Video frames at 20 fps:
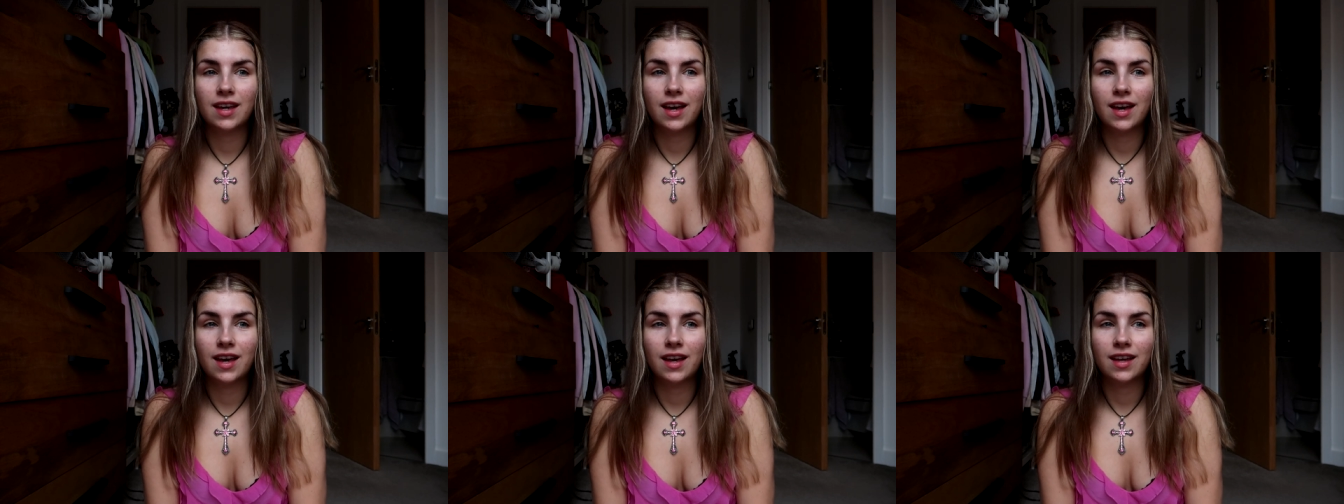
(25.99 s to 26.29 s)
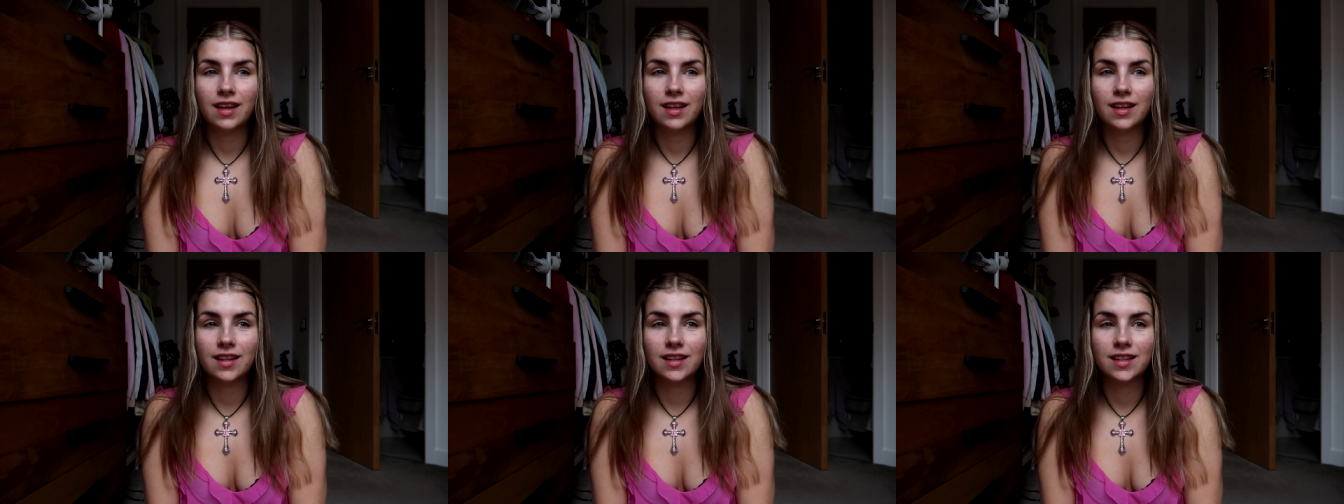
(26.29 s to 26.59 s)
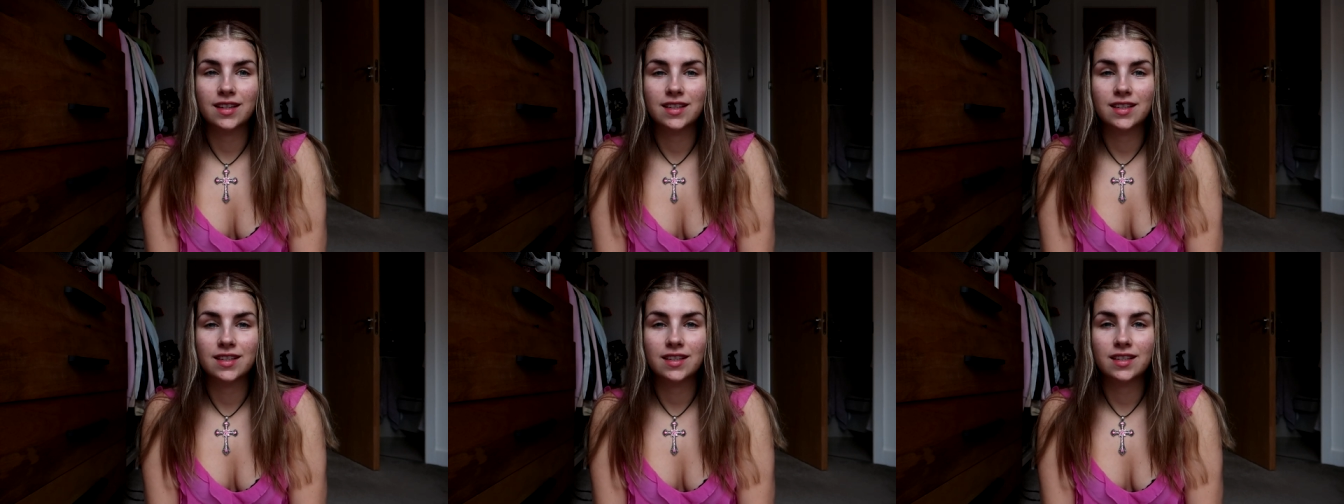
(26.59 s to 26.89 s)

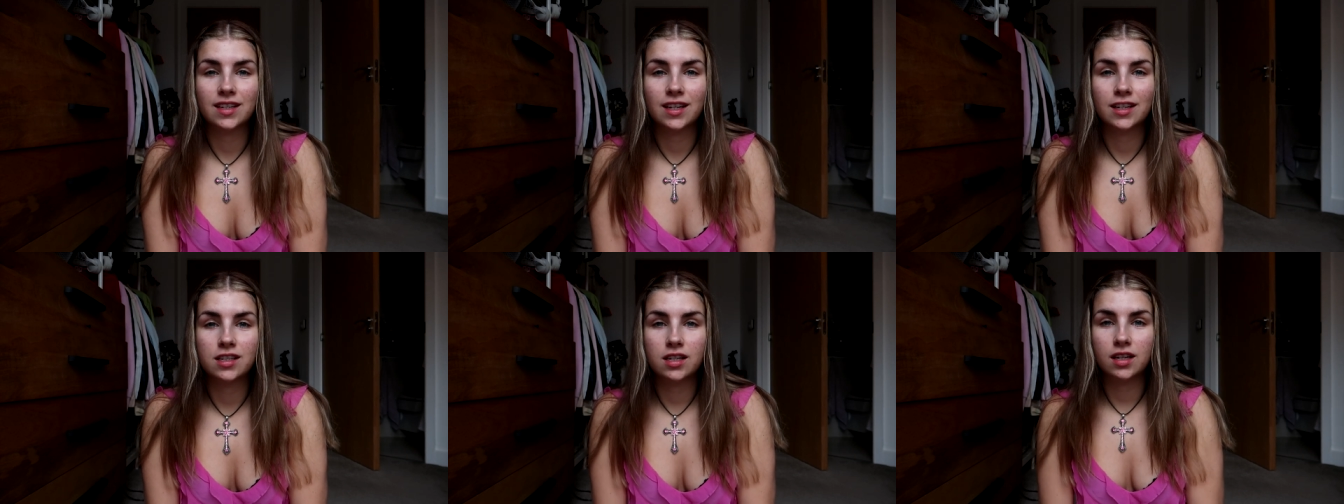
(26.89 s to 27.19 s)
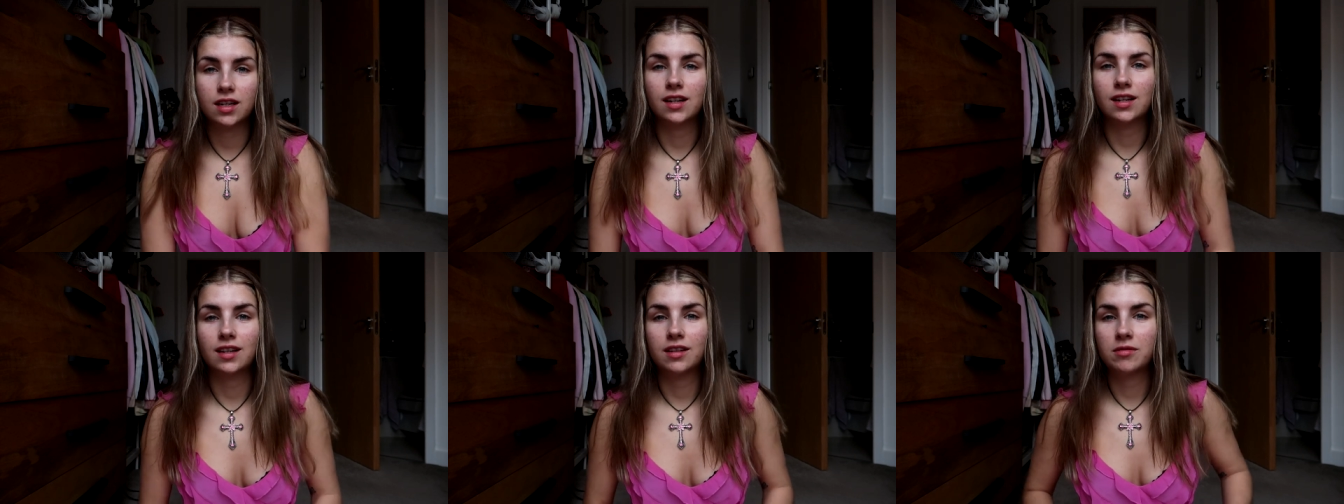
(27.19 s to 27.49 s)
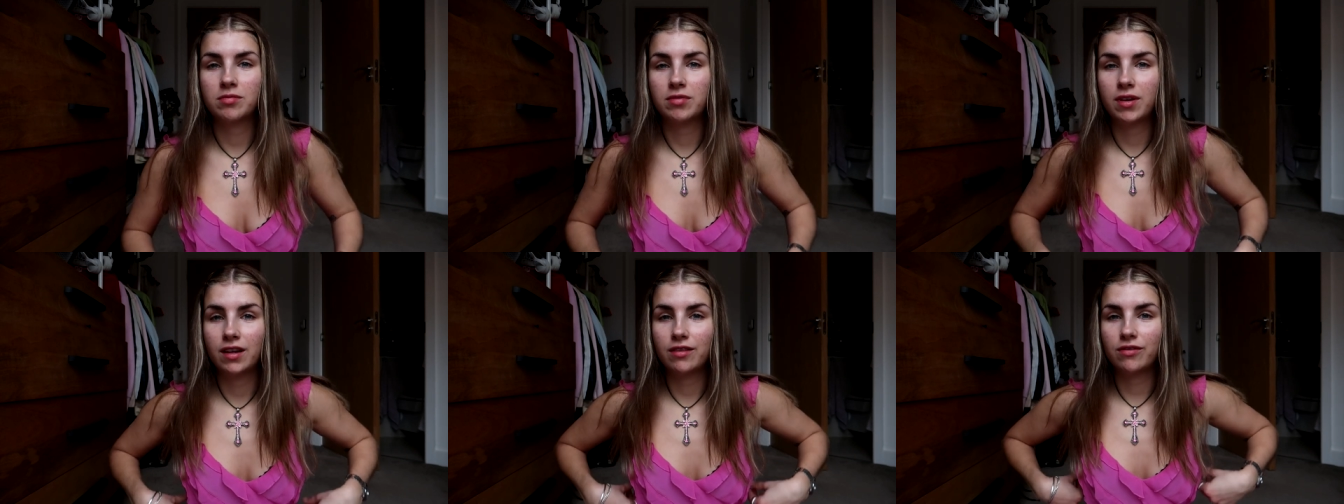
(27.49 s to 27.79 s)
and I took a
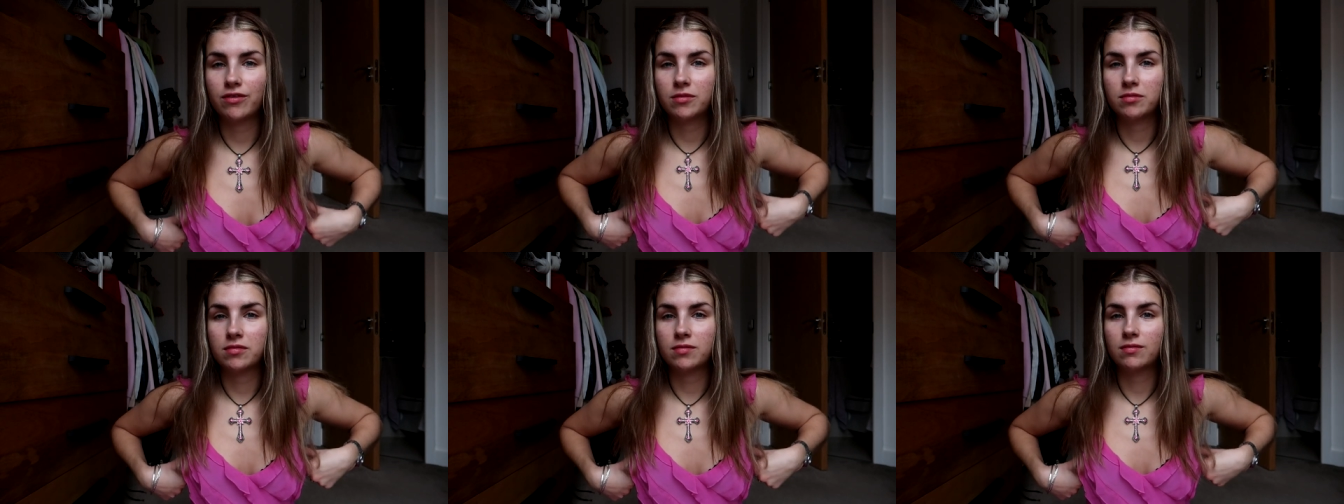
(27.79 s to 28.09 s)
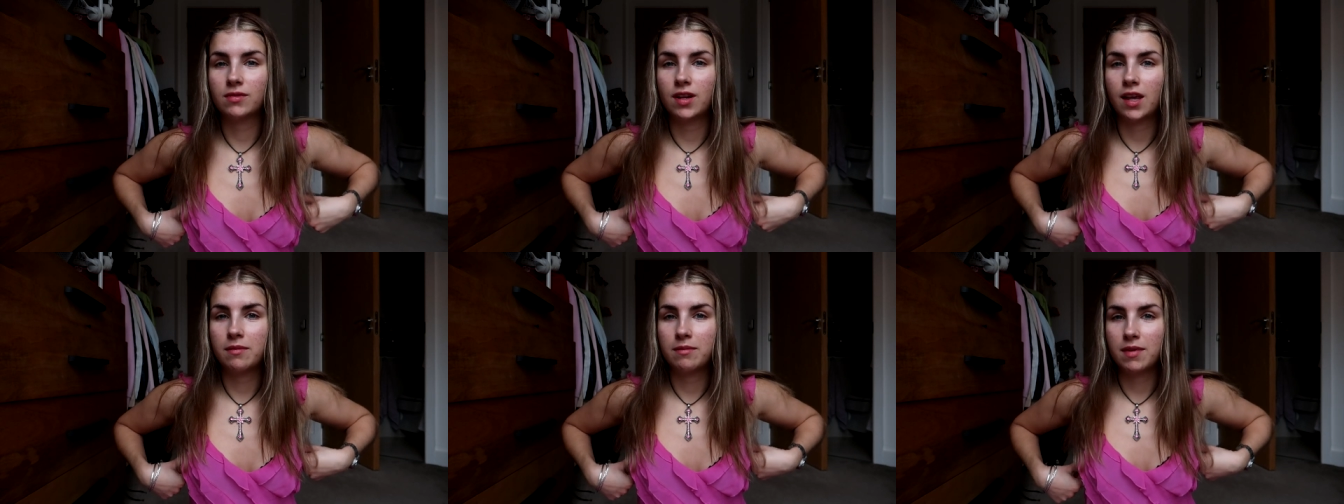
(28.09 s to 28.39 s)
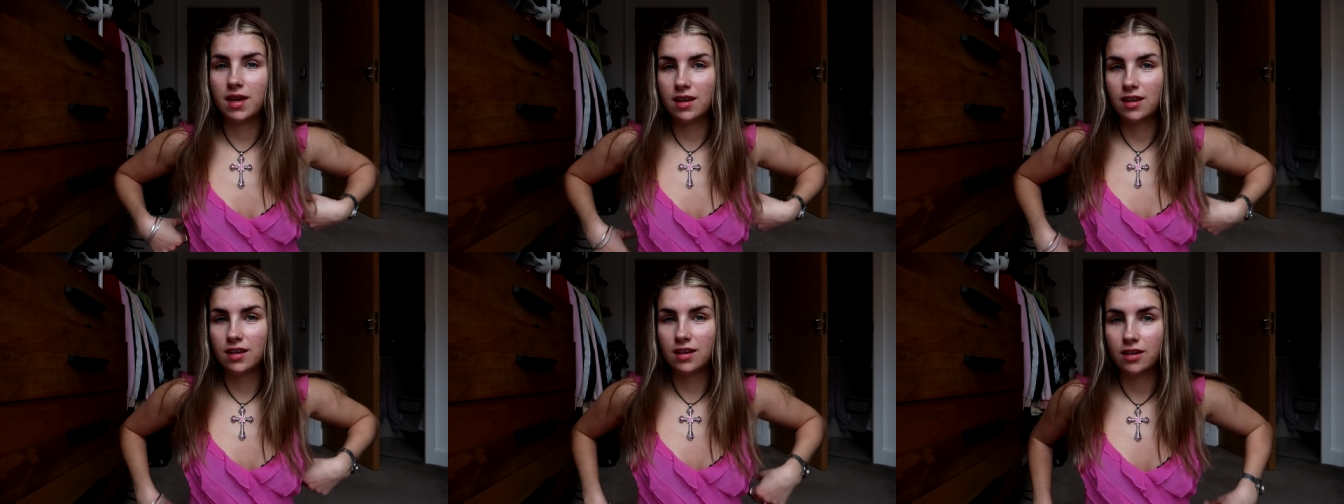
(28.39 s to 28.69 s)
little break from like
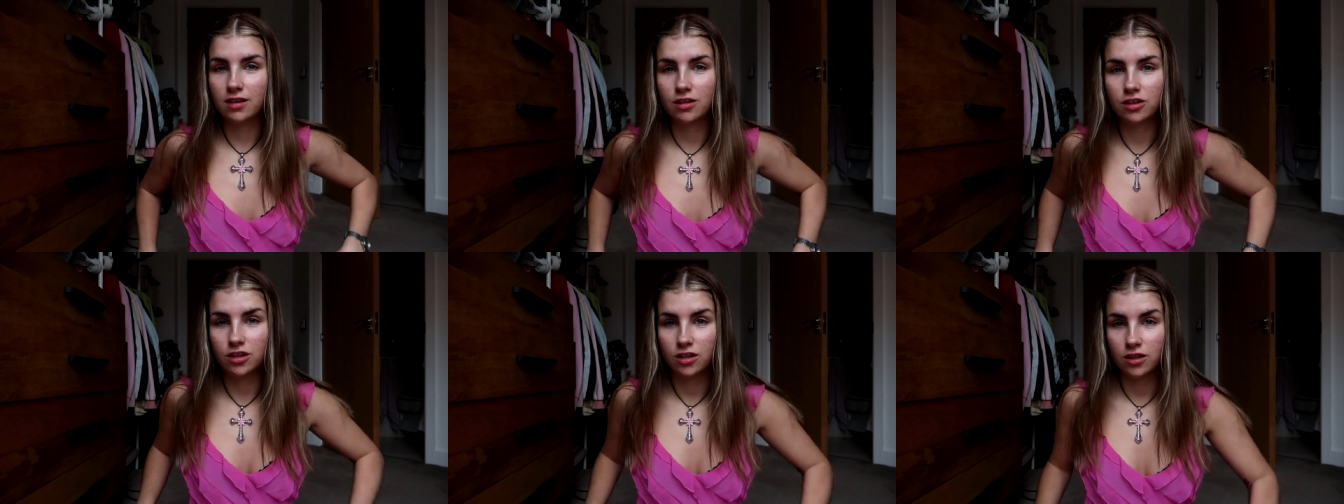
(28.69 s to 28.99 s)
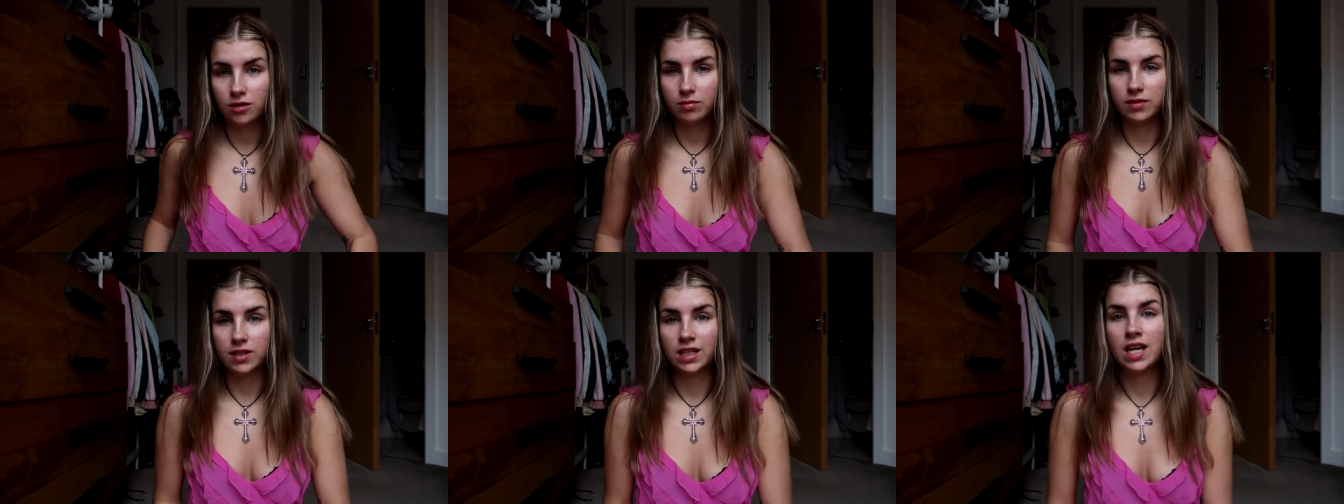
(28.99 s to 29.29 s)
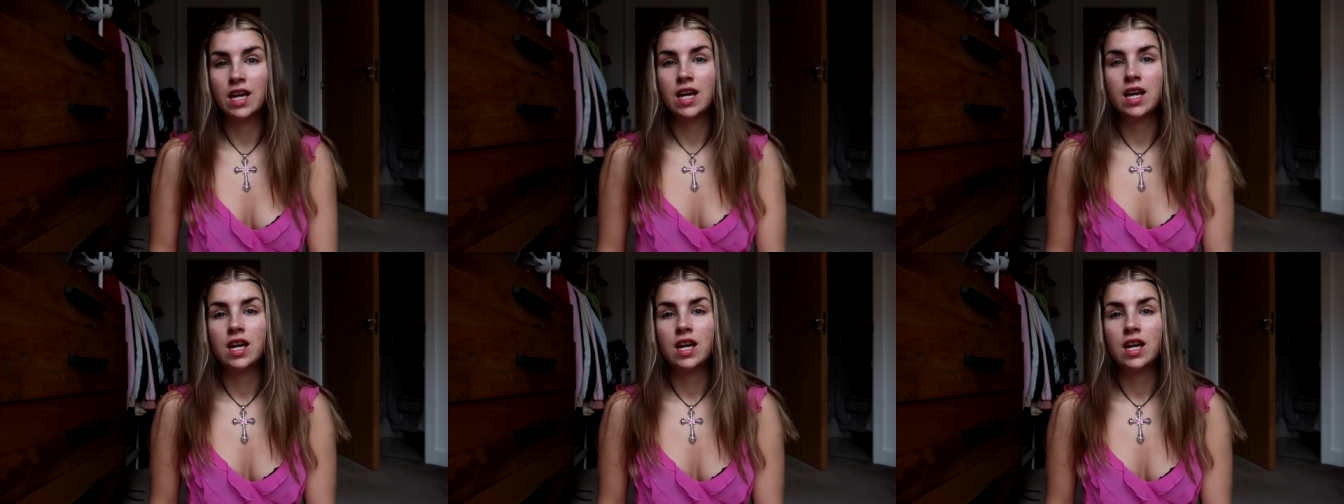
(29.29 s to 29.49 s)
making YouTubes